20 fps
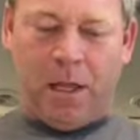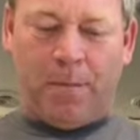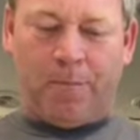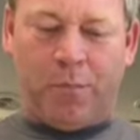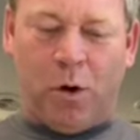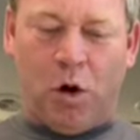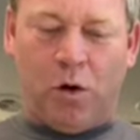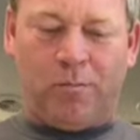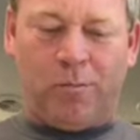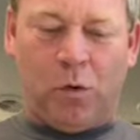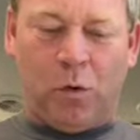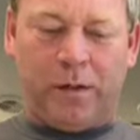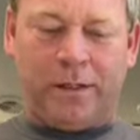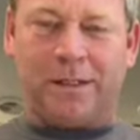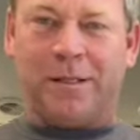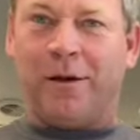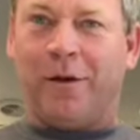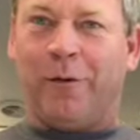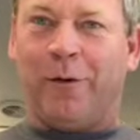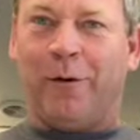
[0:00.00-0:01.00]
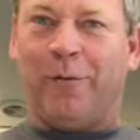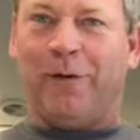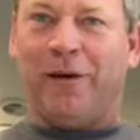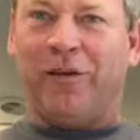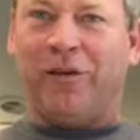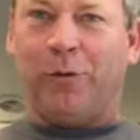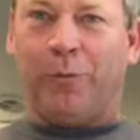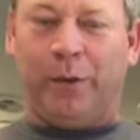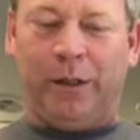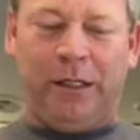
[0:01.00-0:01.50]
Po' Boy Southern
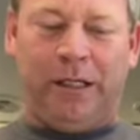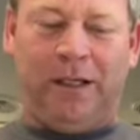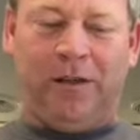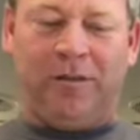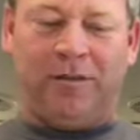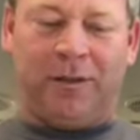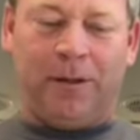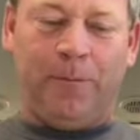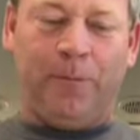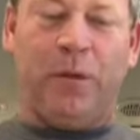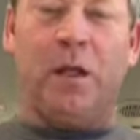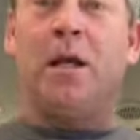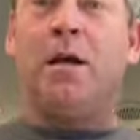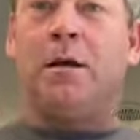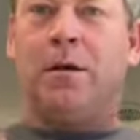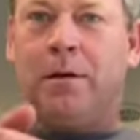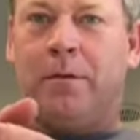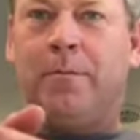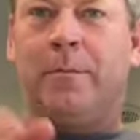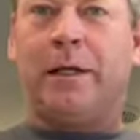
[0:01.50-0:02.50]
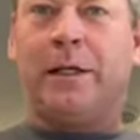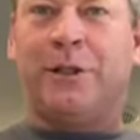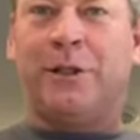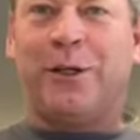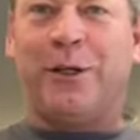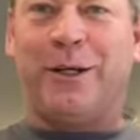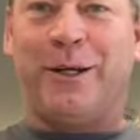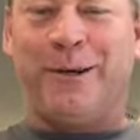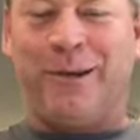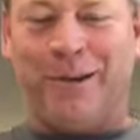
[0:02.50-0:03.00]
recipes, make
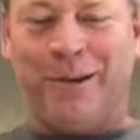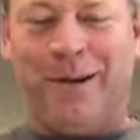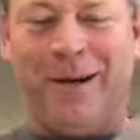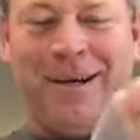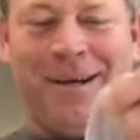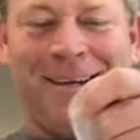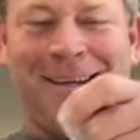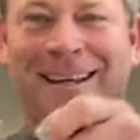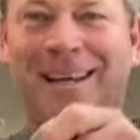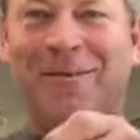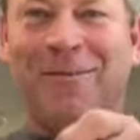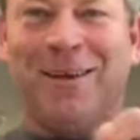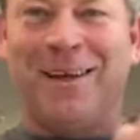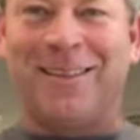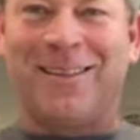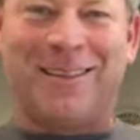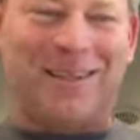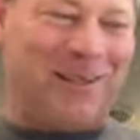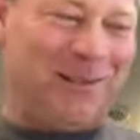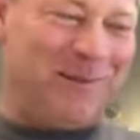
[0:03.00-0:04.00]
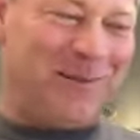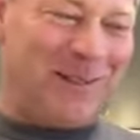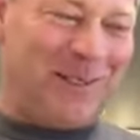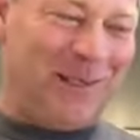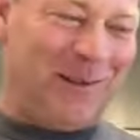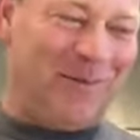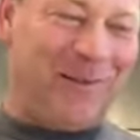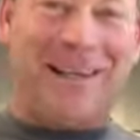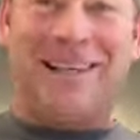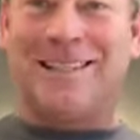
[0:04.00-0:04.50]
sure you give me a thumbs
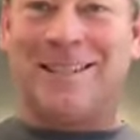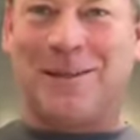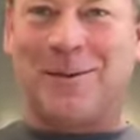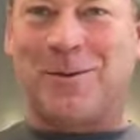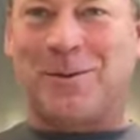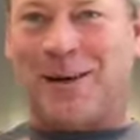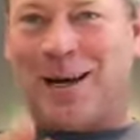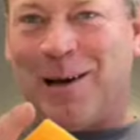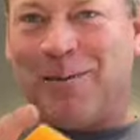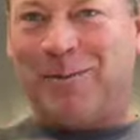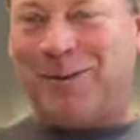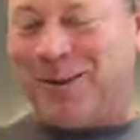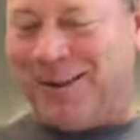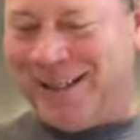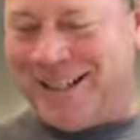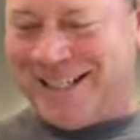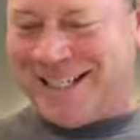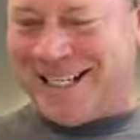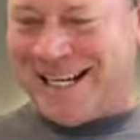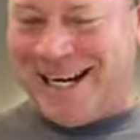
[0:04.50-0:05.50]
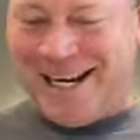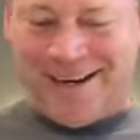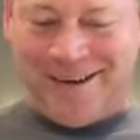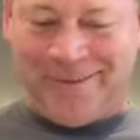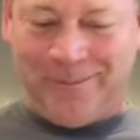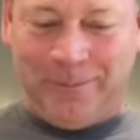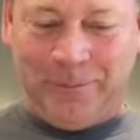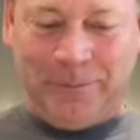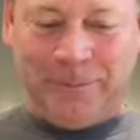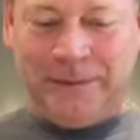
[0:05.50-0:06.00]
up and subscribe to the channel